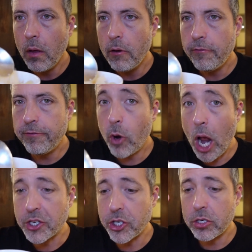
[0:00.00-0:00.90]

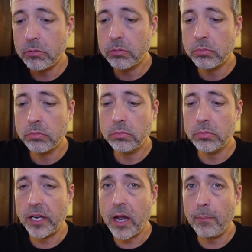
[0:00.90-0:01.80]
Fresh.
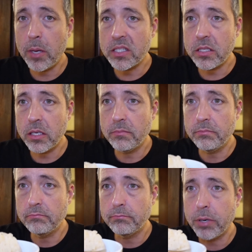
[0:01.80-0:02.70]
Not that busted,
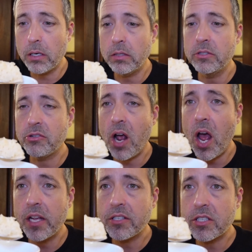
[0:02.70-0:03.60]
burnt,
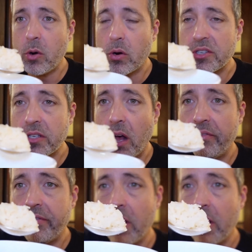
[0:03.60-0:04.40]
dry store stuff.